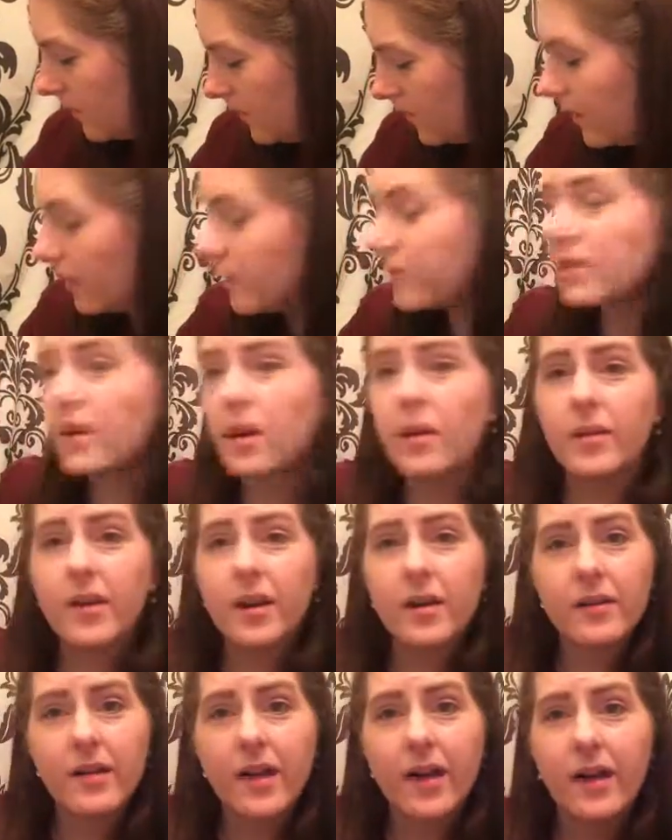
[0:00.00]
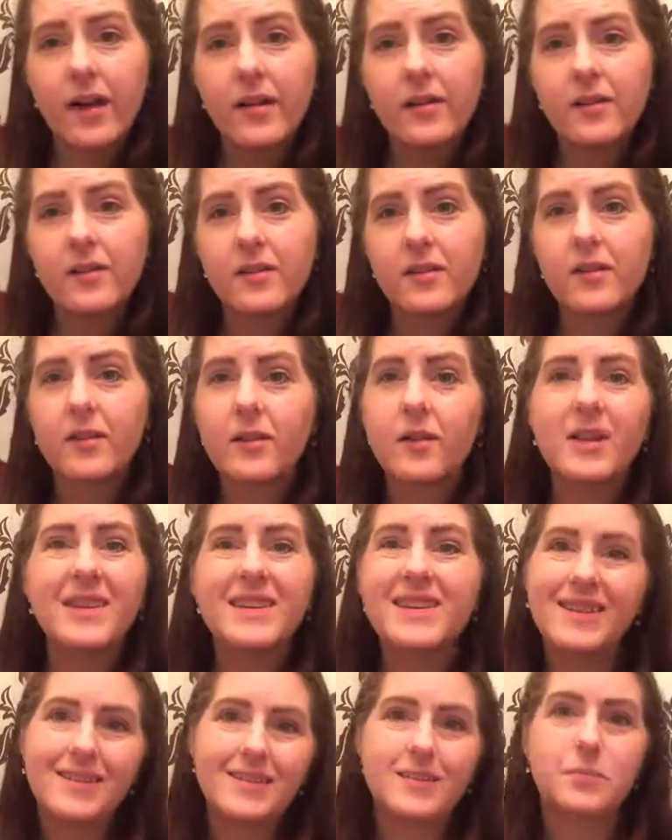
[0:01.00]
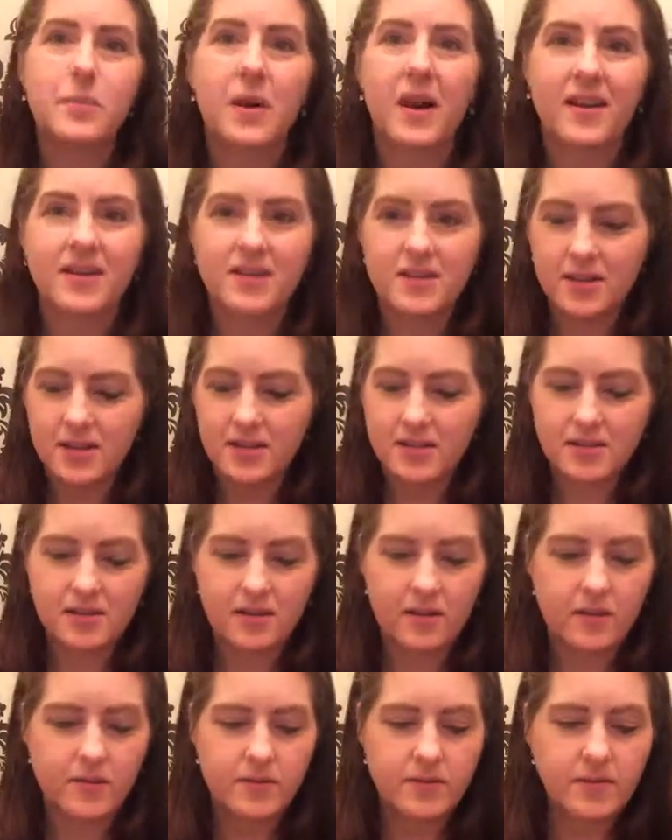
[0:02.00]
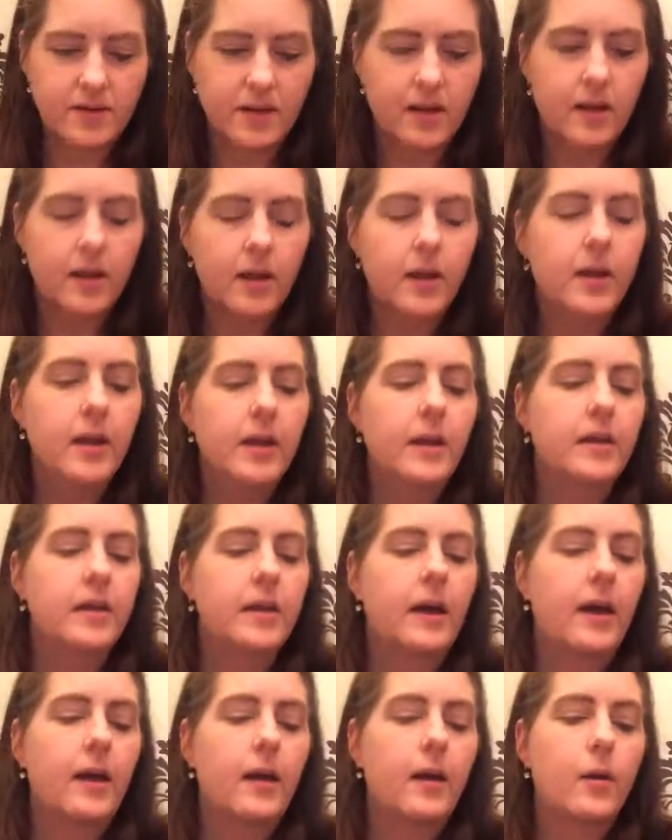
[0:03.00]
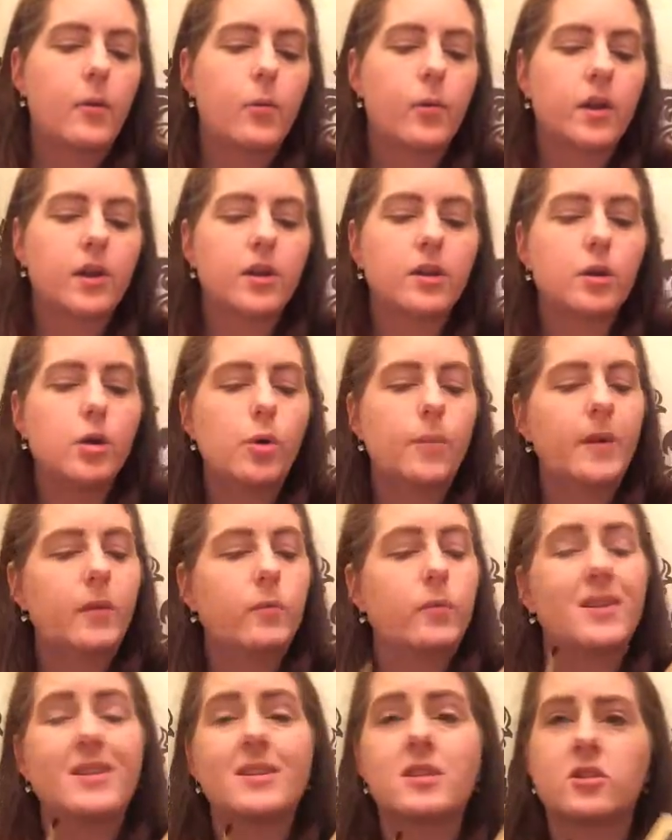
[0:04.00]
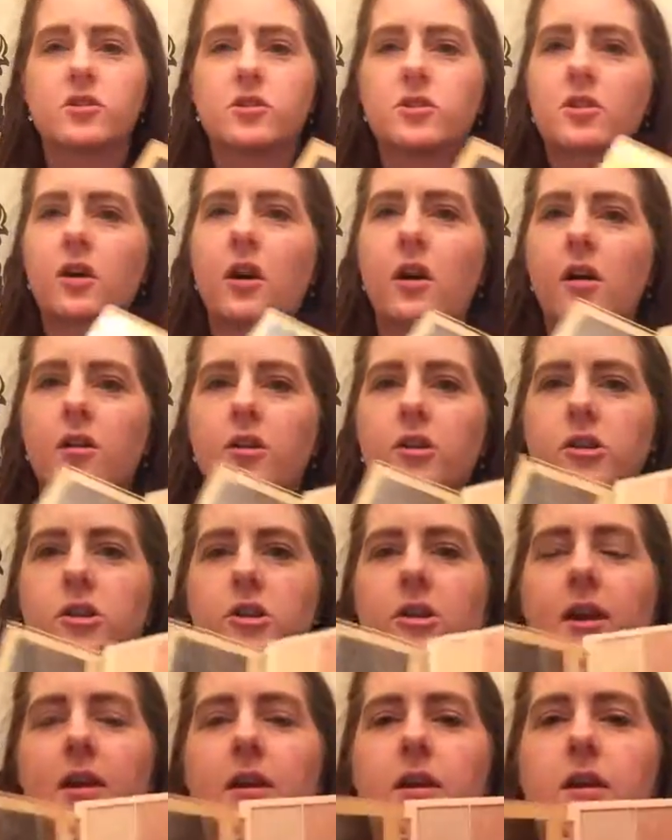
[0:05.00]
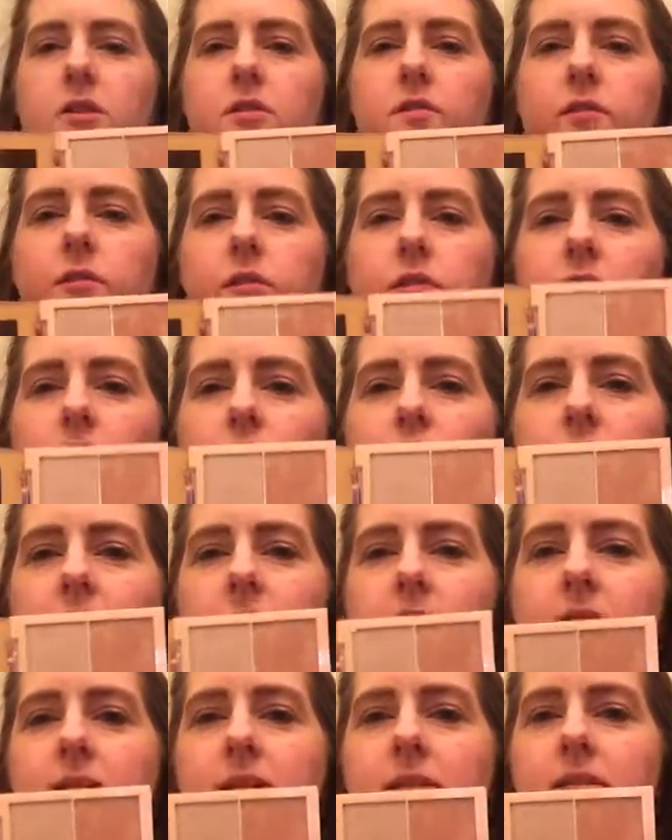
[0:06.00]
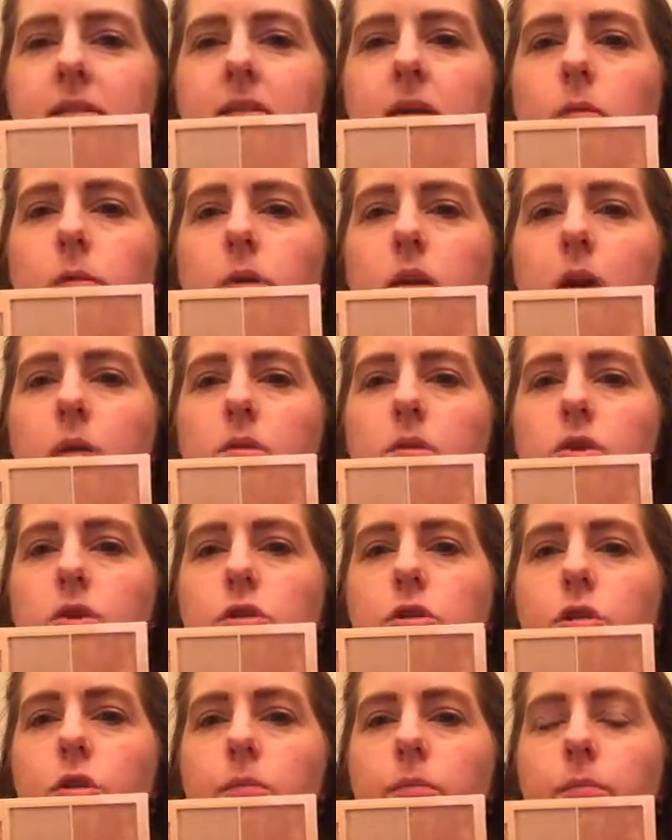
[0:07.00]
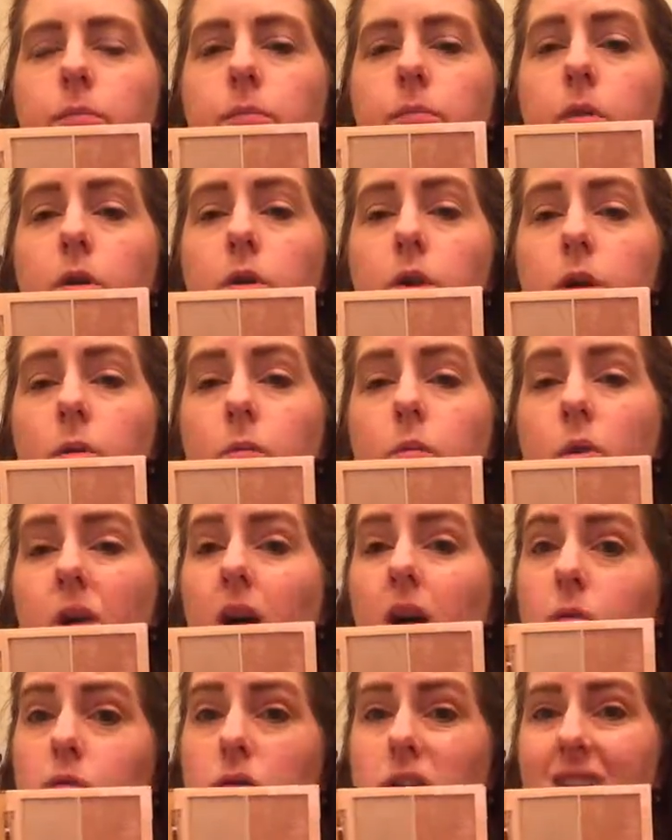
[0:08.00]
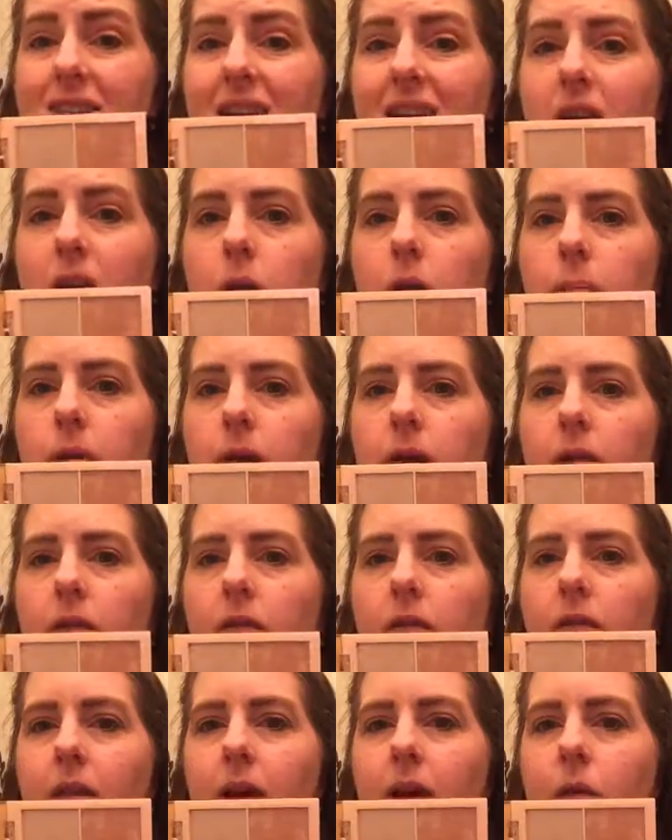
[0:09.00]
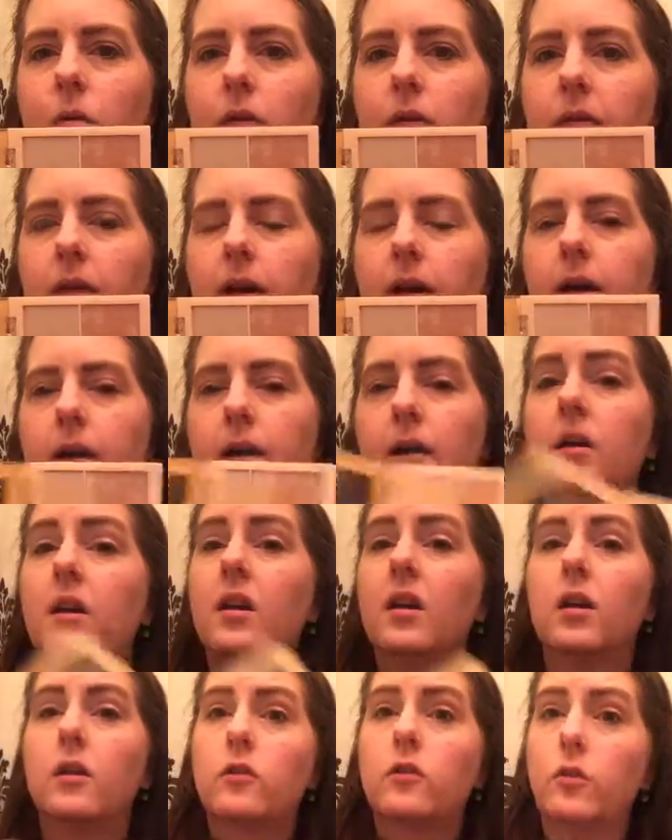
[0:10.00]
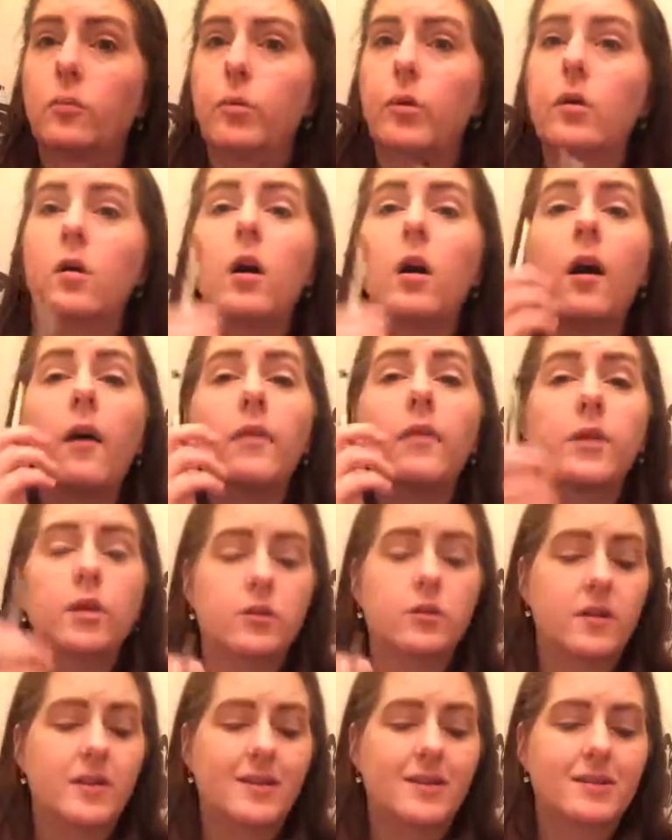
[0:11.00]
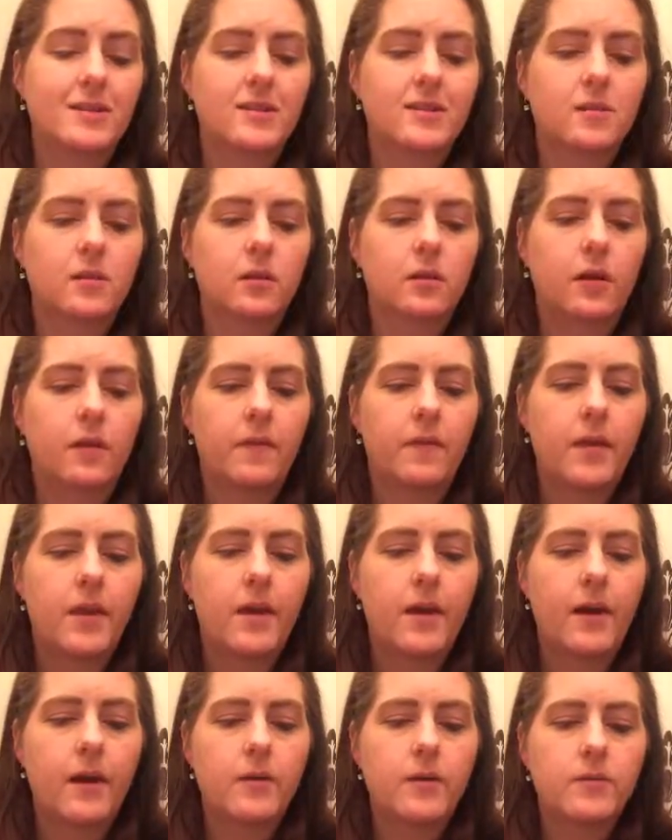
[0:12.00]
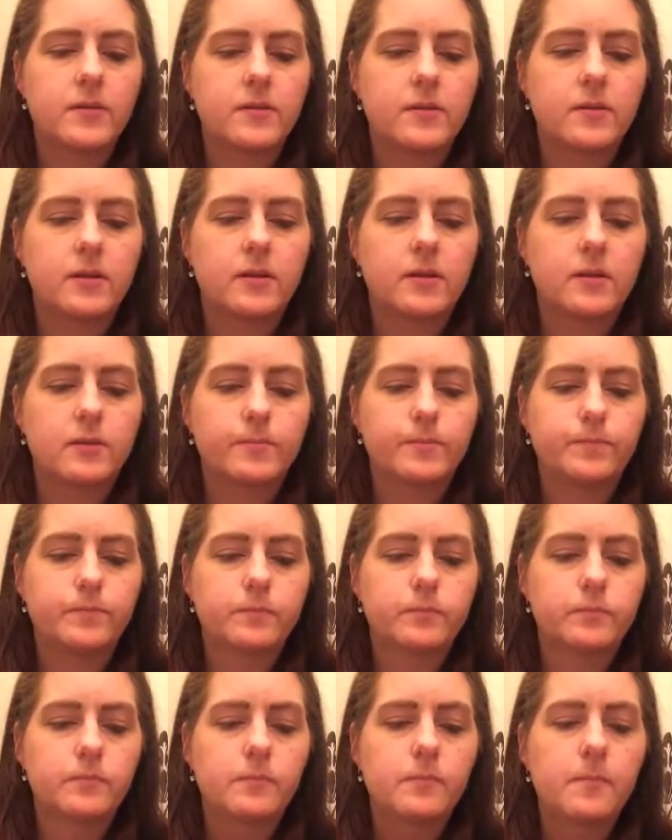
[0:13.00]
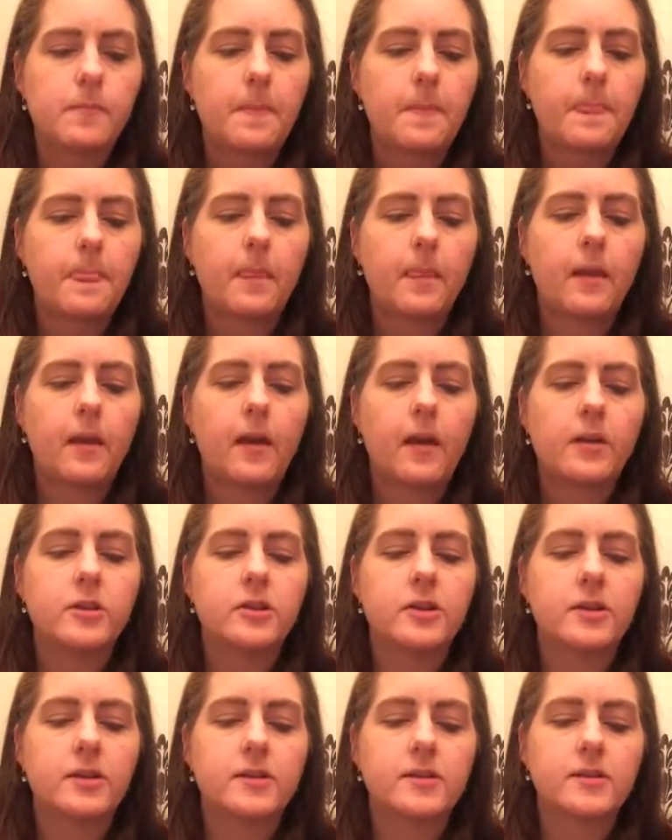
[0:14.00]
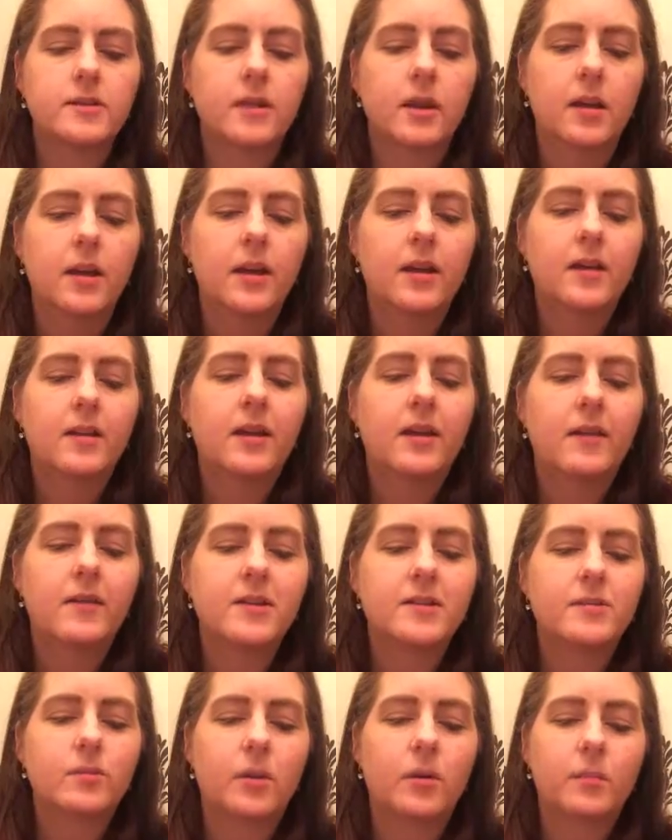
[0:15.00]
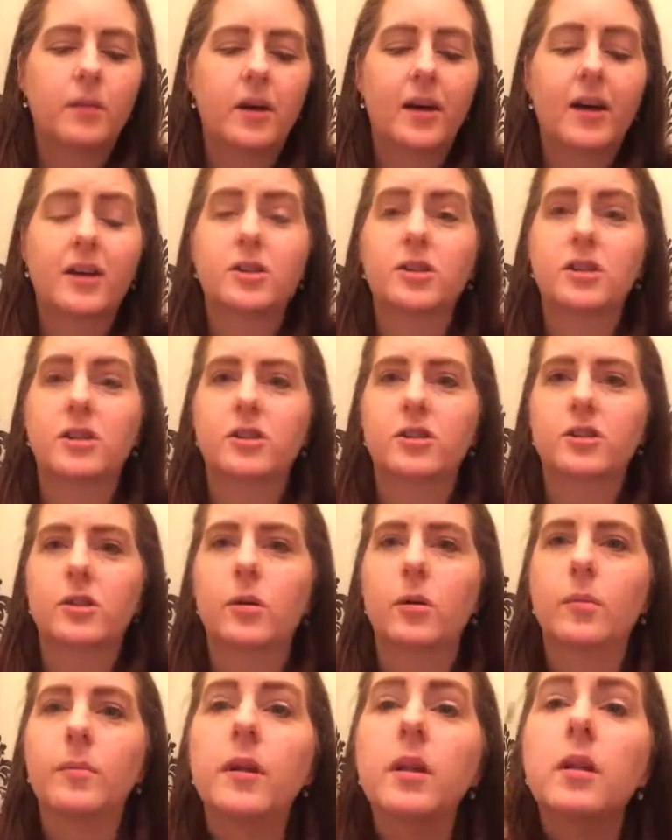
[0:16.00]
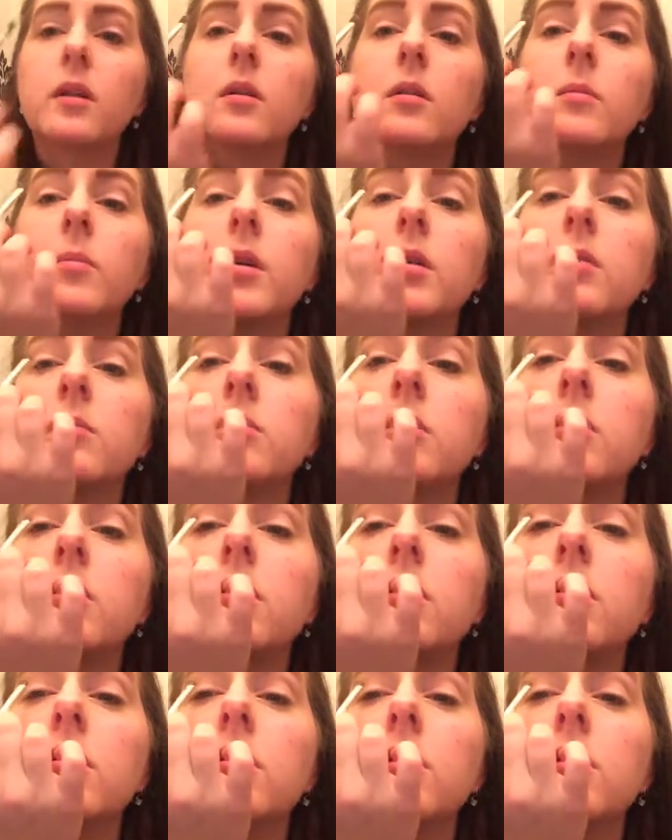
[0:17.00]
It's going okay. It needs practice, obviously. Now, we're going to come in with a darker shade for the creases. So we're going to take a bit of that one there to put on the creases and on the outer edges. Now, this one might actually show up a little bit more.